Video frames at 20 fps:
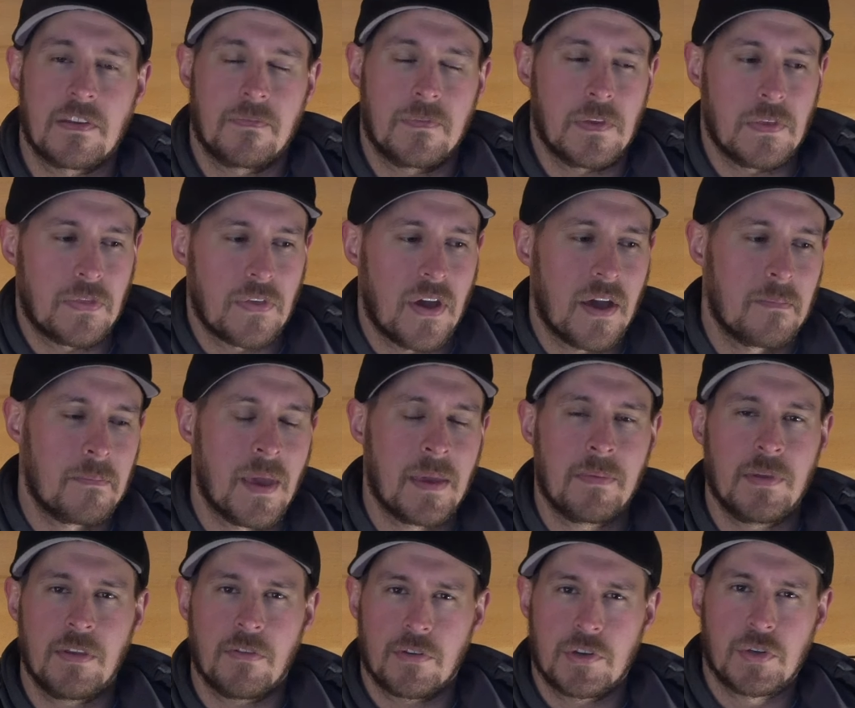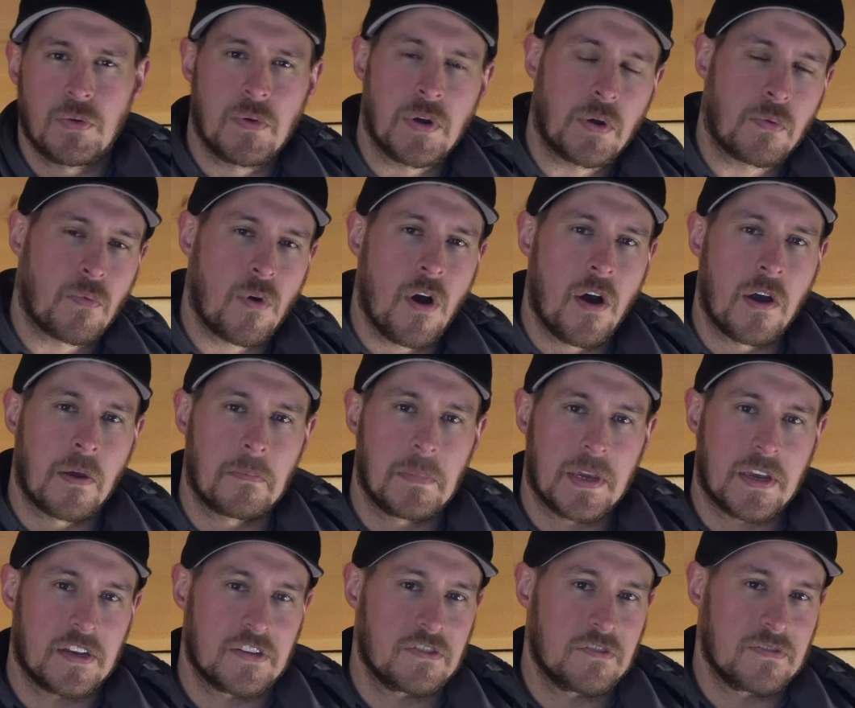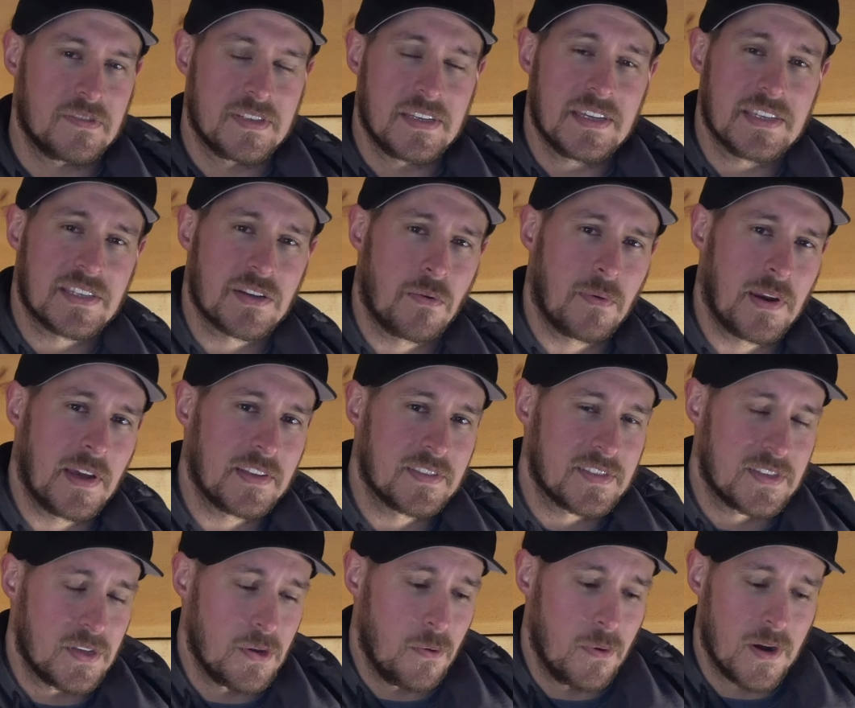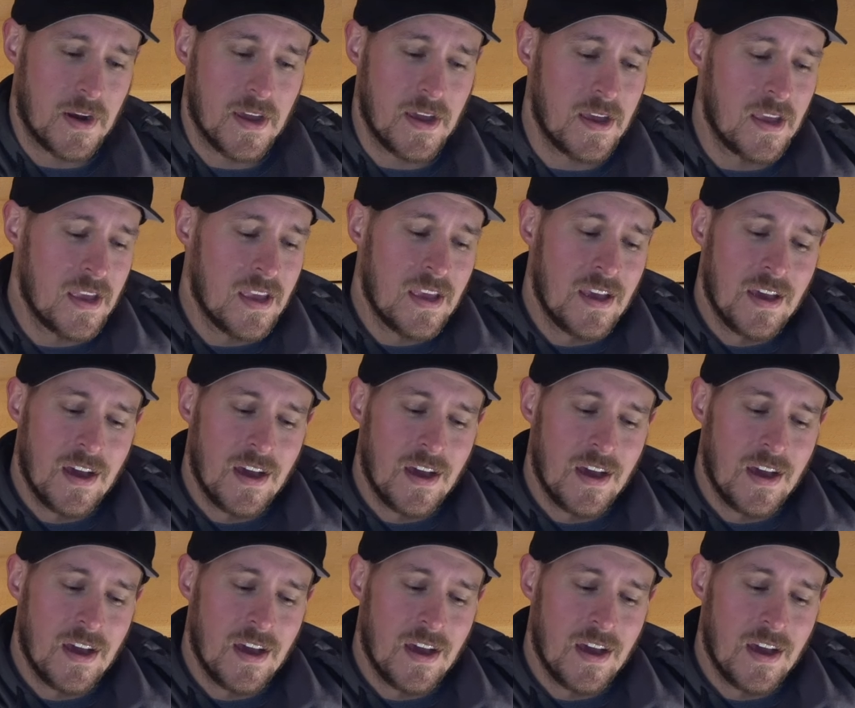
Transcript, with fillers: If you thought maybe you were doing it wrong because you see someone else doing it.